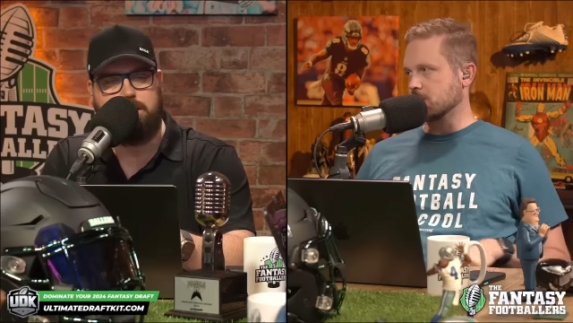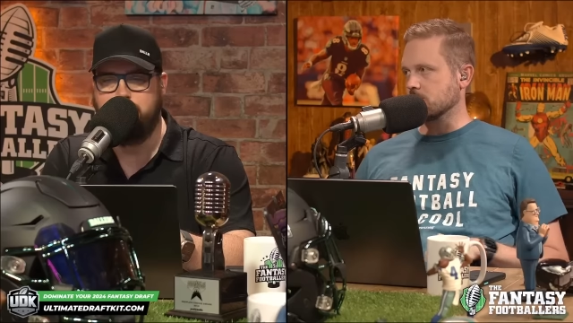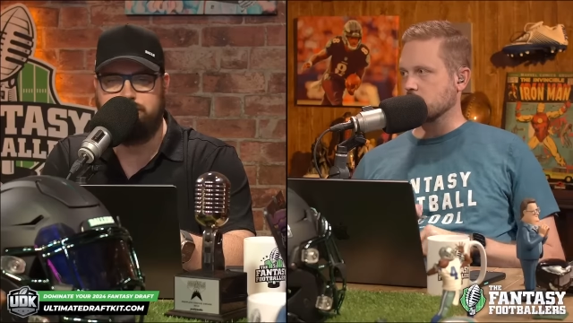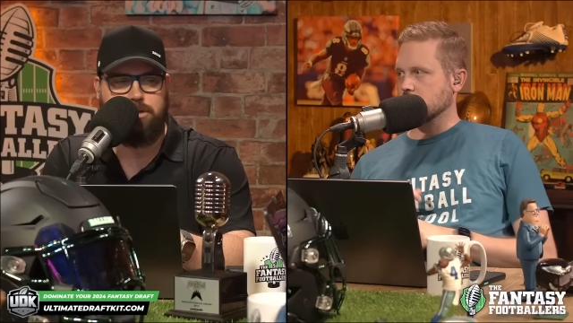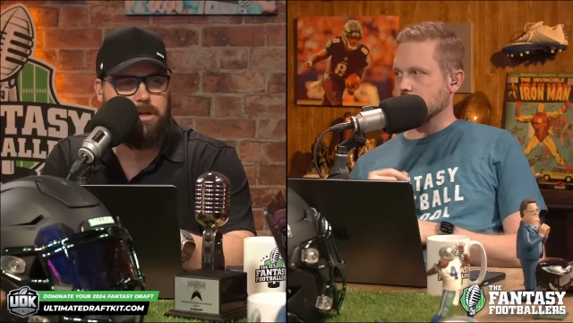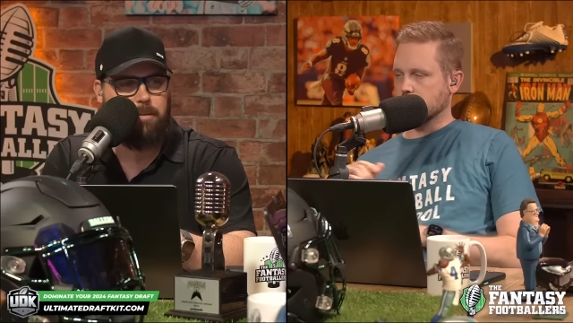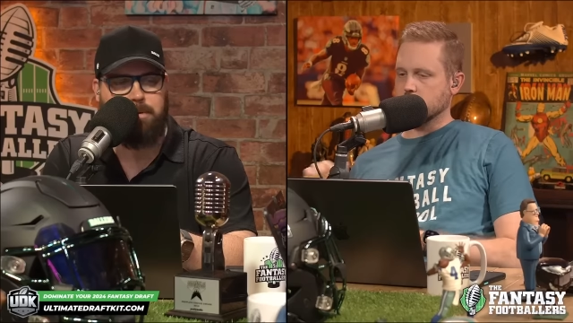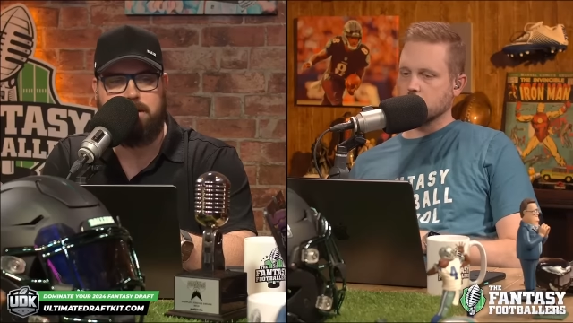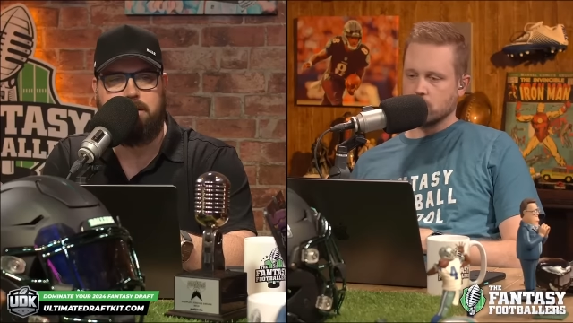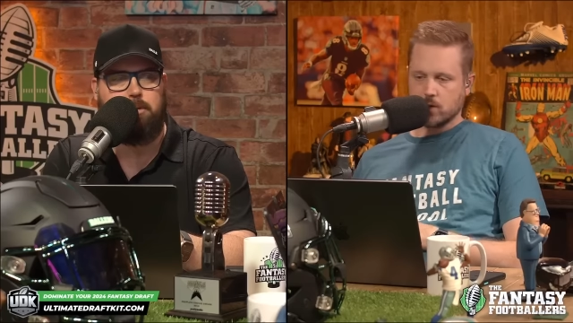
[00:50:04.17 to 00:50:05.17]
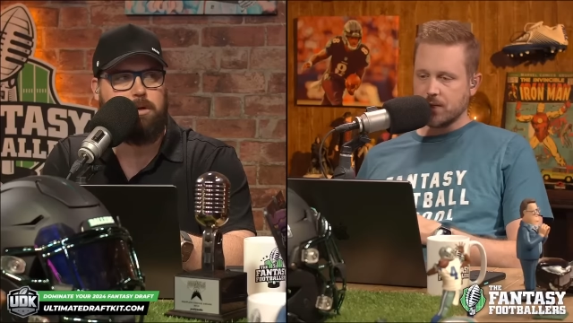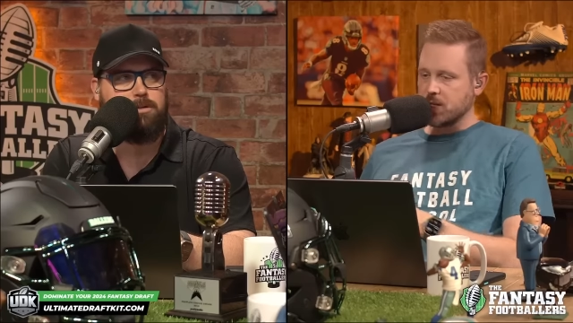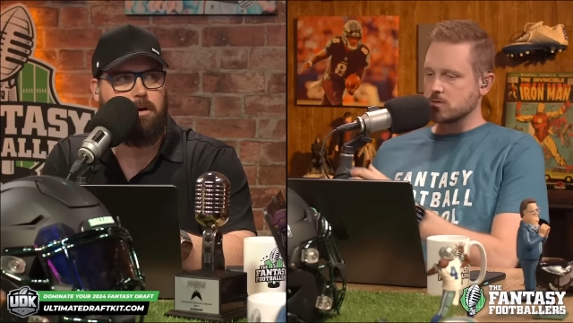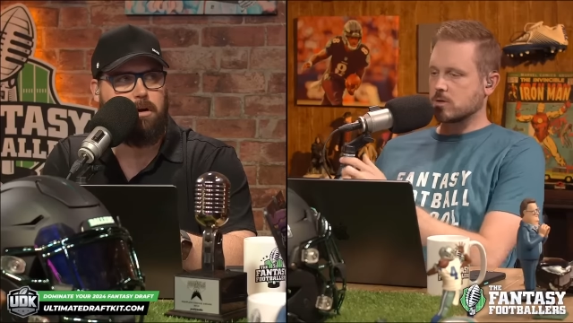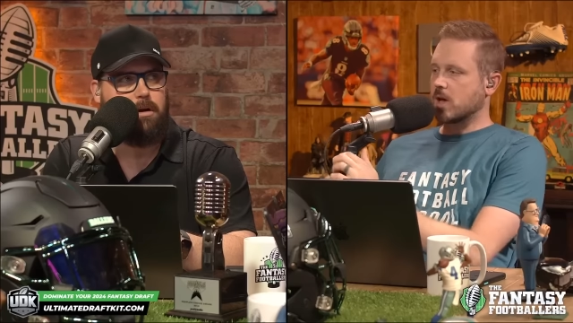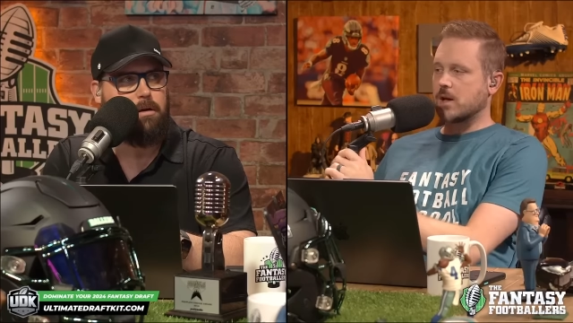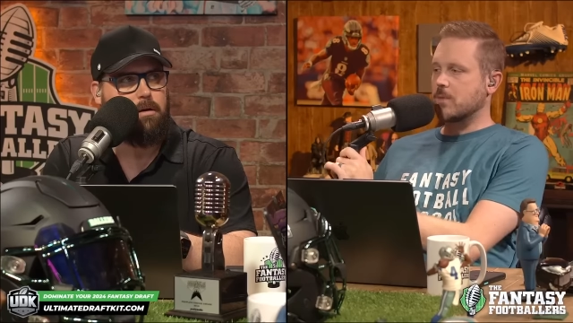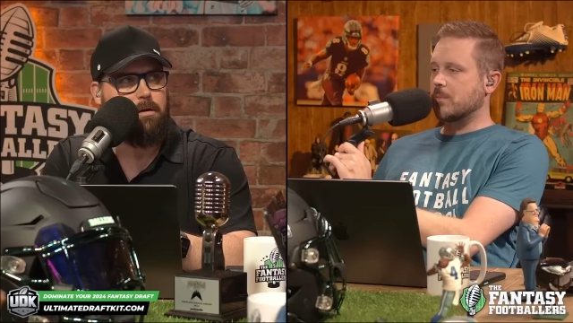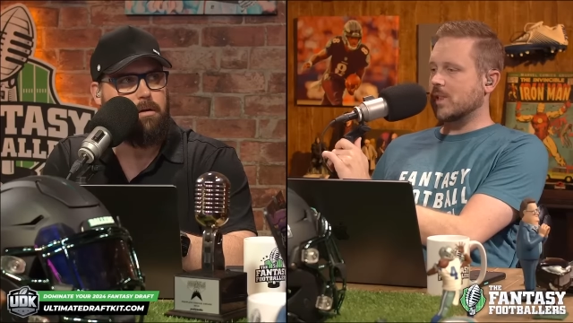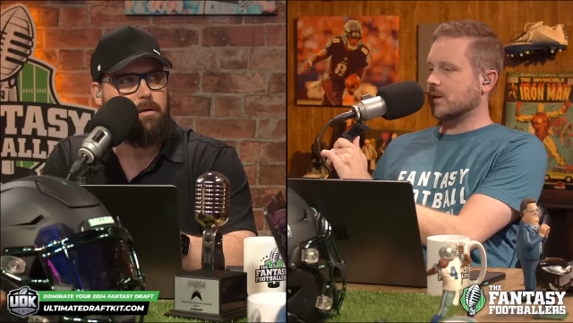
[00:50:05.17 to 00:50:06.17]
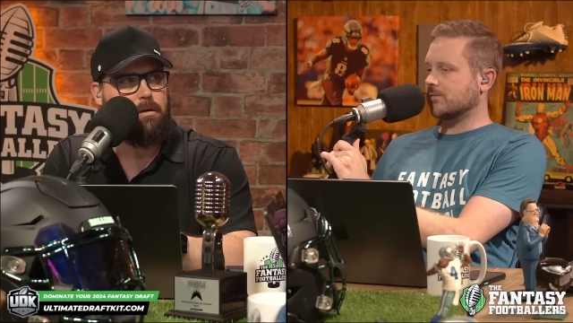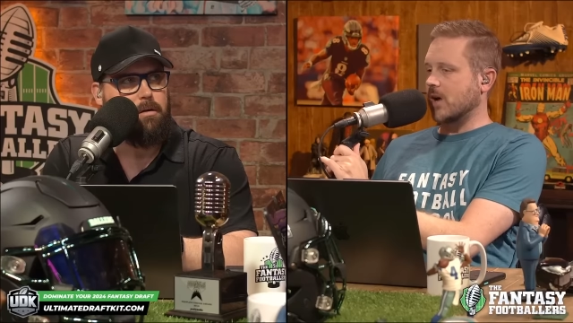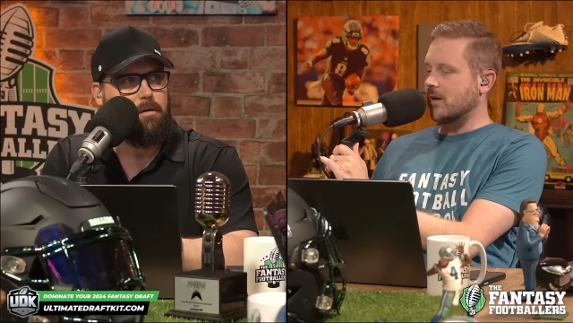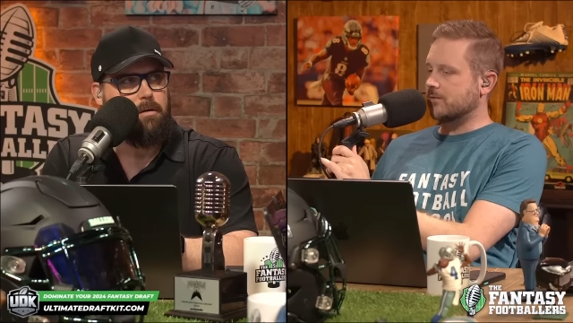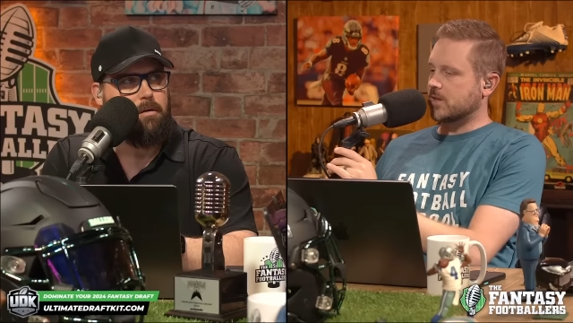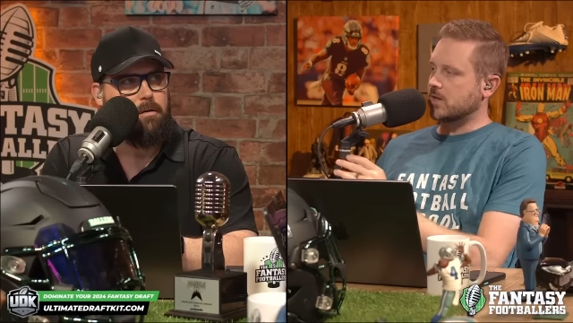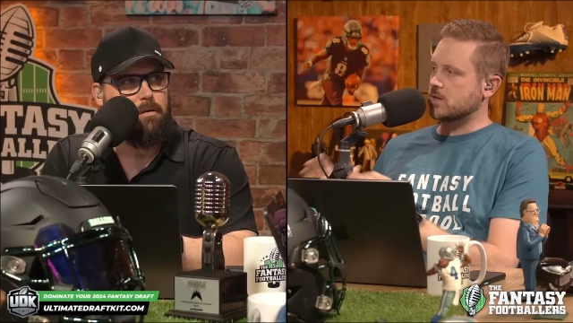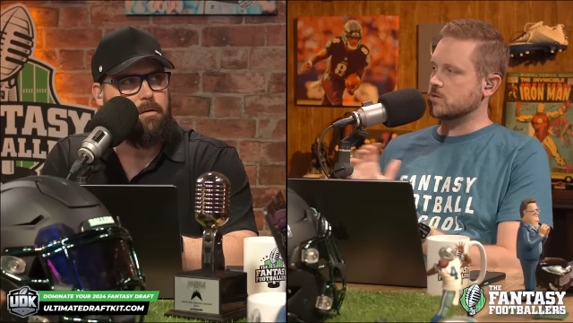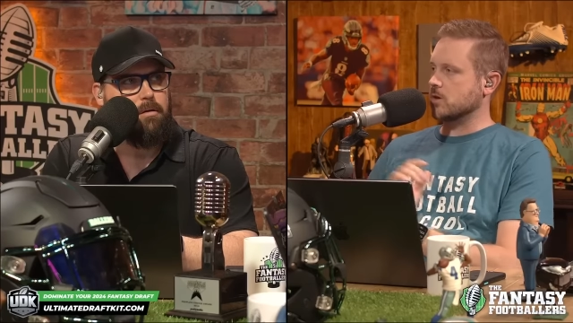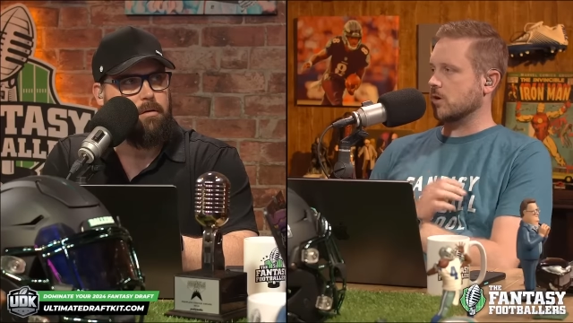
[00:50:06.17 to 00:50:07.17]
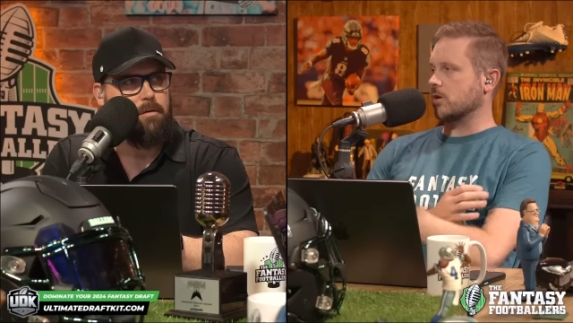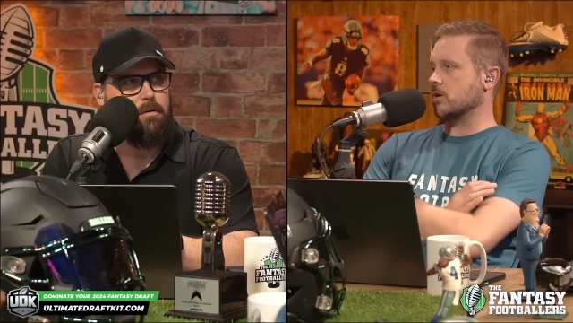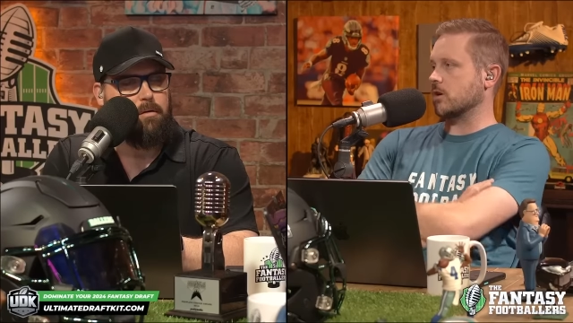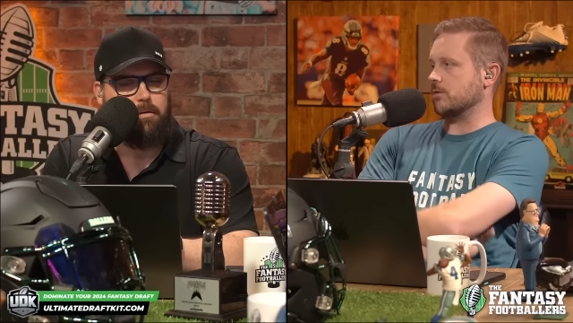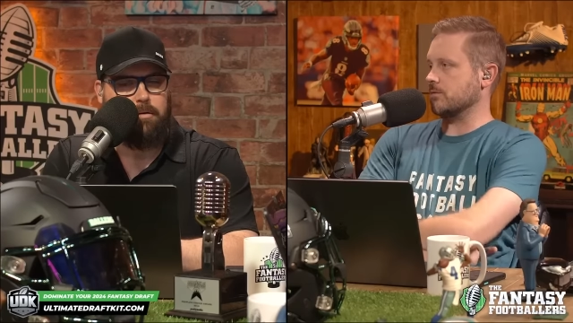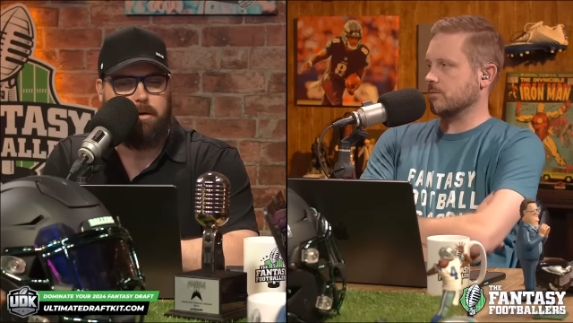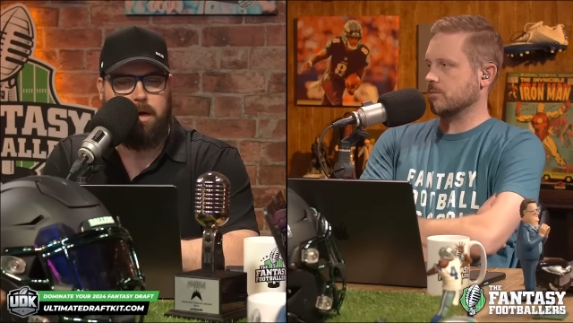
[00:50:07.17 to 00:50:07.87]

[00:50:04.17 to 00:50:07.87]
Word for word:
Speaker 1: You, you should not be the number one target. And that's target. Okay. Maybe like five, ten years ago you could have.